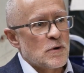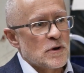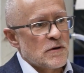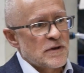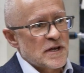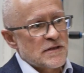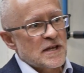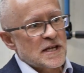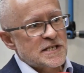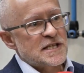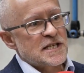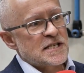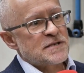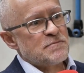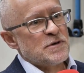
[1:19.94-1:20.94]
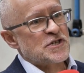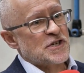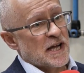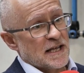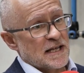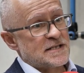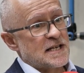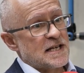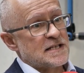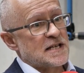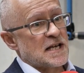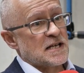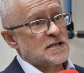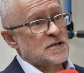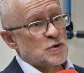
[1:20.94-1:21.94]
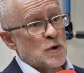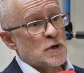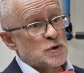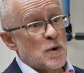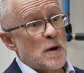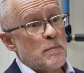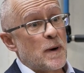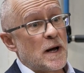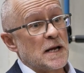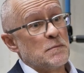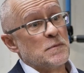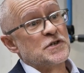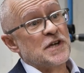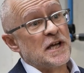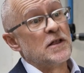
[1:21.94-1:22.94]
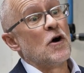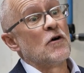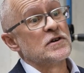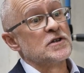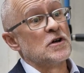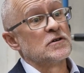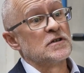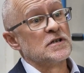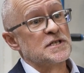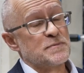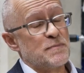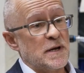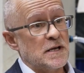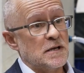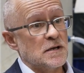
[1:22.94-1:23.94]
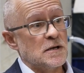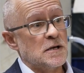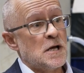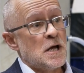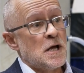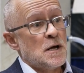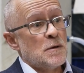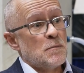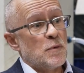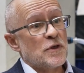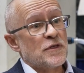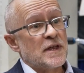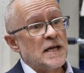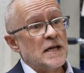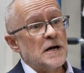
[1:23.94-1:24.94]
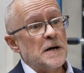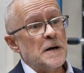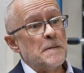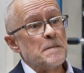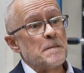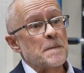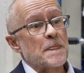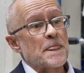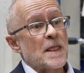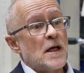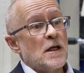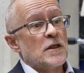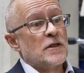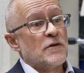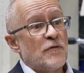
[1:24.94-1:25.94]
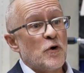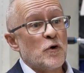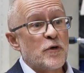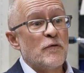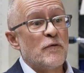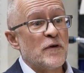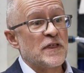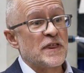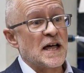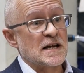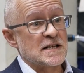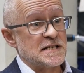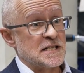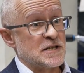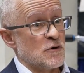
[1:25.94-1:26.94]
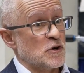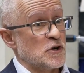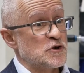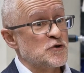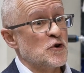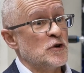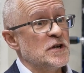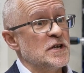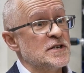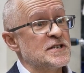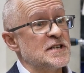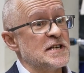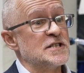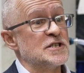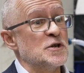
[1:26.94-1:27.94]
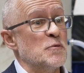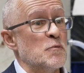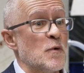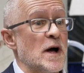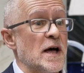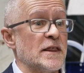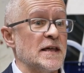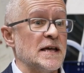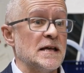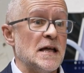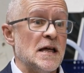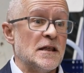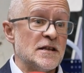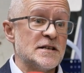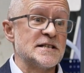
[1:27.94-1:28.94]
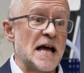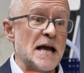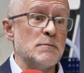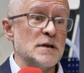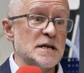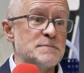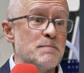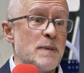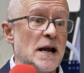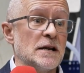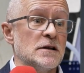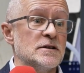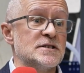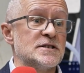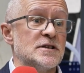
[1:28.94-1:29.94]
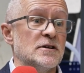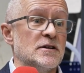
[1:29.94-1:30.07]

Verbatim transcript: well this, this machine is, is a tw twin pallet machine, horizontal spindle. But the, um, the fourth and fifth axis are on a trunnion system where the, the table is balanced